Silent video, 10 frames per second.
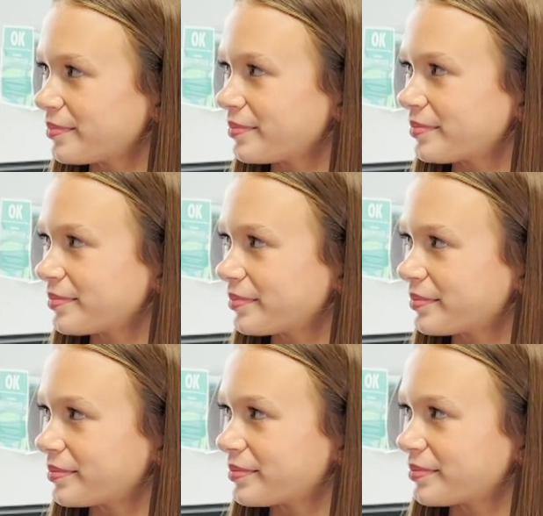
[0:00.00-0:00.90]

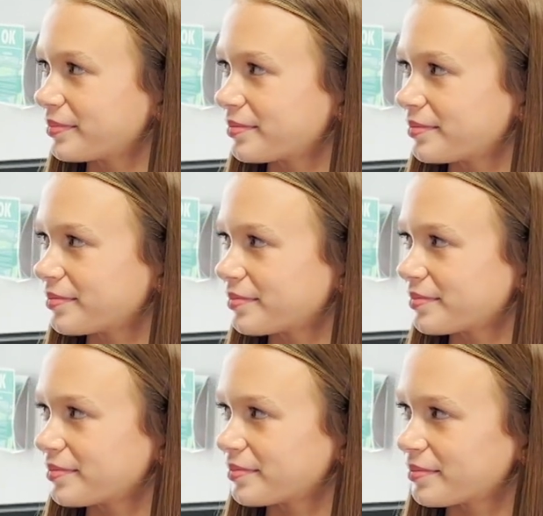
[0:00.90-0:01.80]

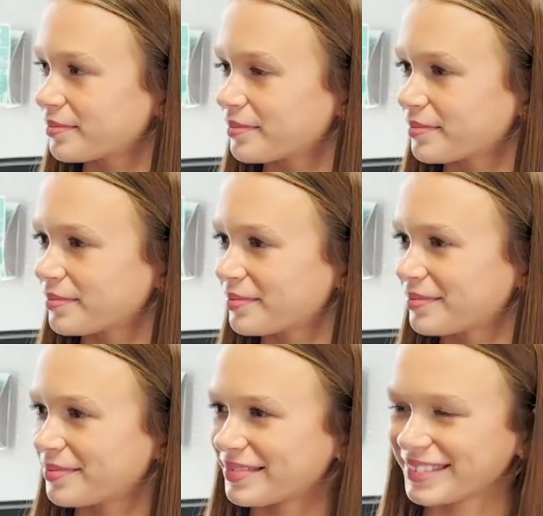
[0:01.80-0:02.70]

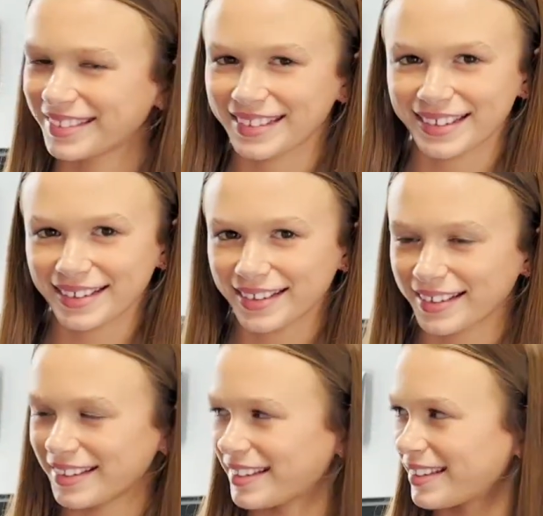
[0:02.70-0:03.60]

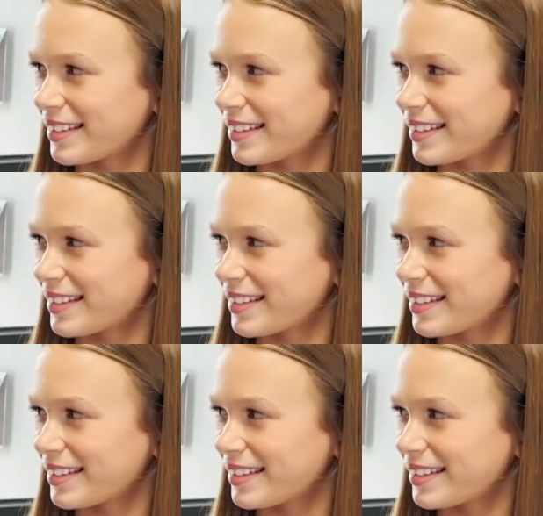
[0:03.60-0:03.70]
This person isn't speaking.